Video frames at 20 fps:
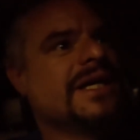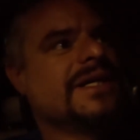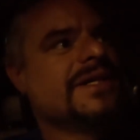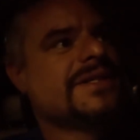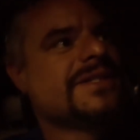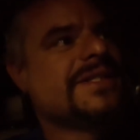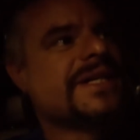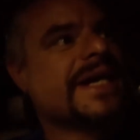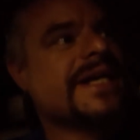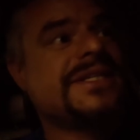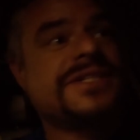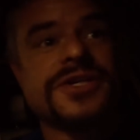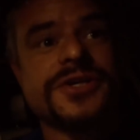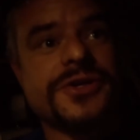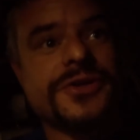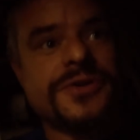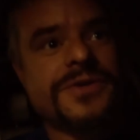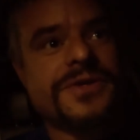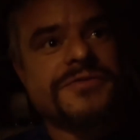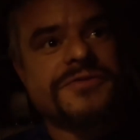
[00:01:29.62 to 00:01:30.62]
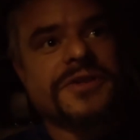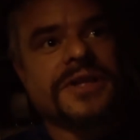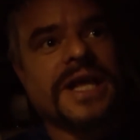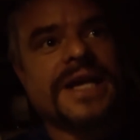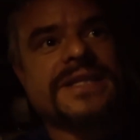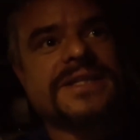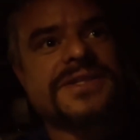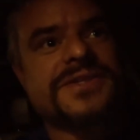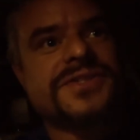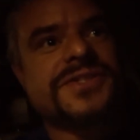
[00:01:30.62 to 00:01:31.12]
stay tuned if you
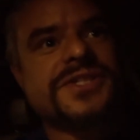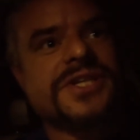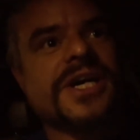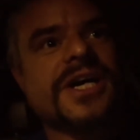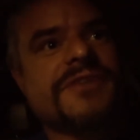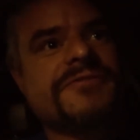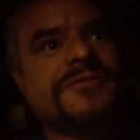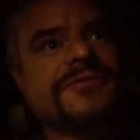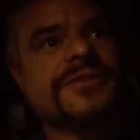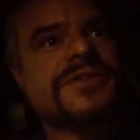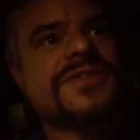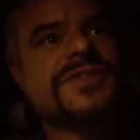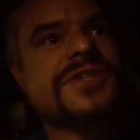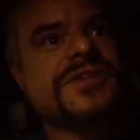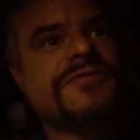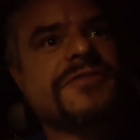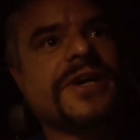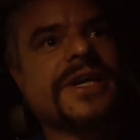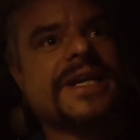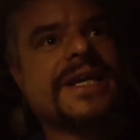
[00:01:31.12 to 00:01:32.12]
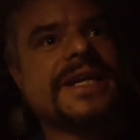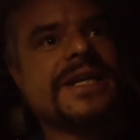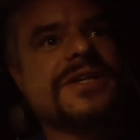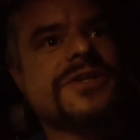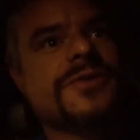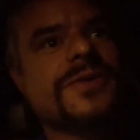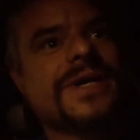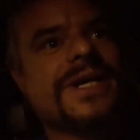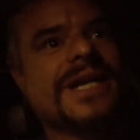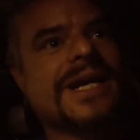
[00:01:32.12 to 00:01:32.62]
like this stuff. Let's see if I get
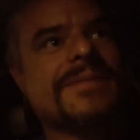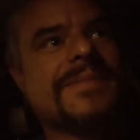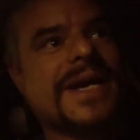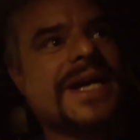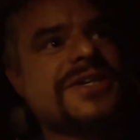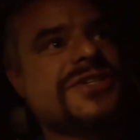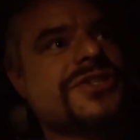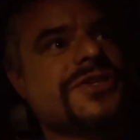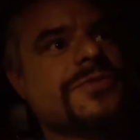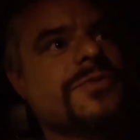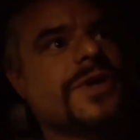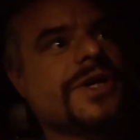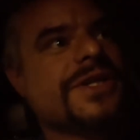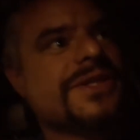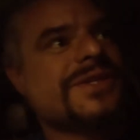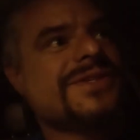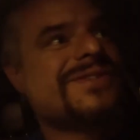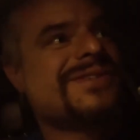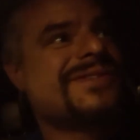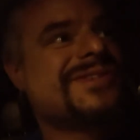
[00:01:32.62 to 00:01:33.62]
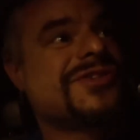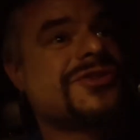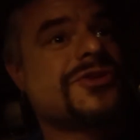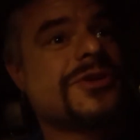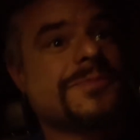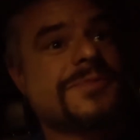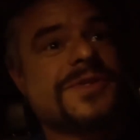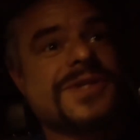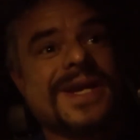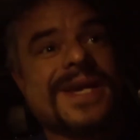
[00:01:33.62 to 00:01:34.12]
into it. I'm actually running this
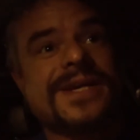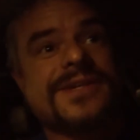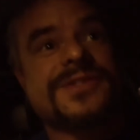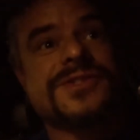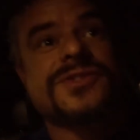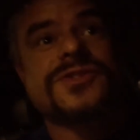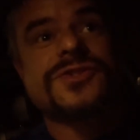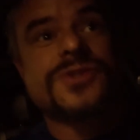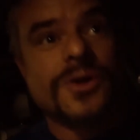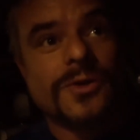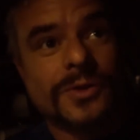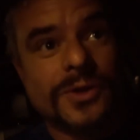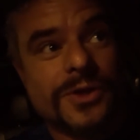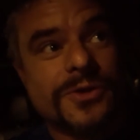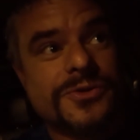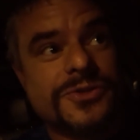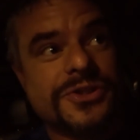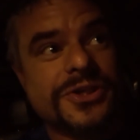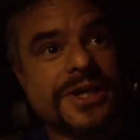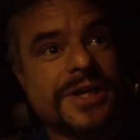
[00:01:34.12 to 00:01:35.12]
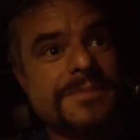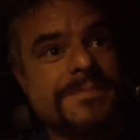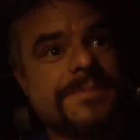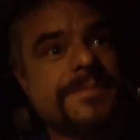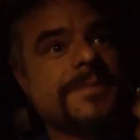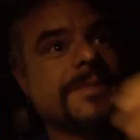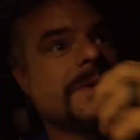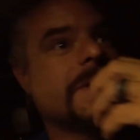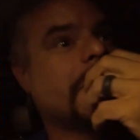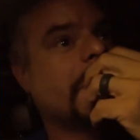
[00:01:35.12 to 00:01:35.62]
trip today as a solo trip
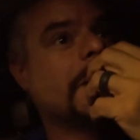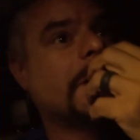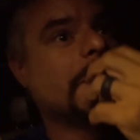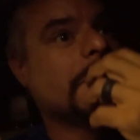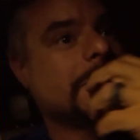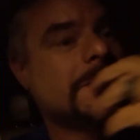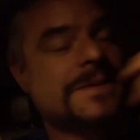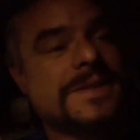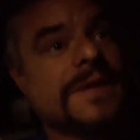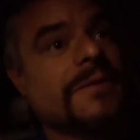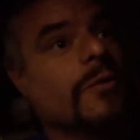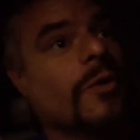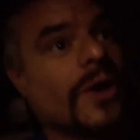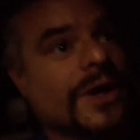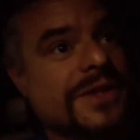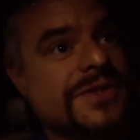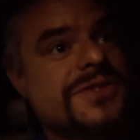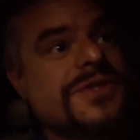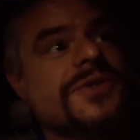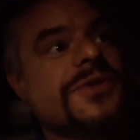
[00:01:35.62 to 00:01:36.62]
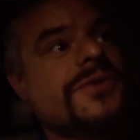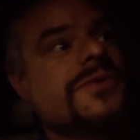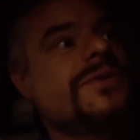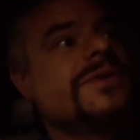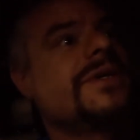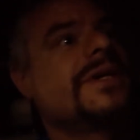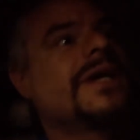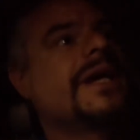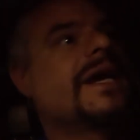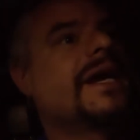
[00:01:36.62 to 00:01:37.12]
because I wanted to,
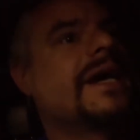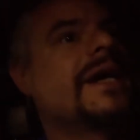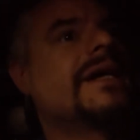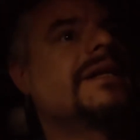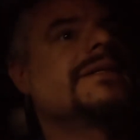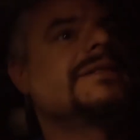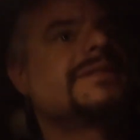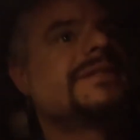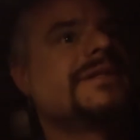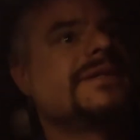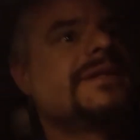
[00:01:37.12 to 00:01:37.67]
and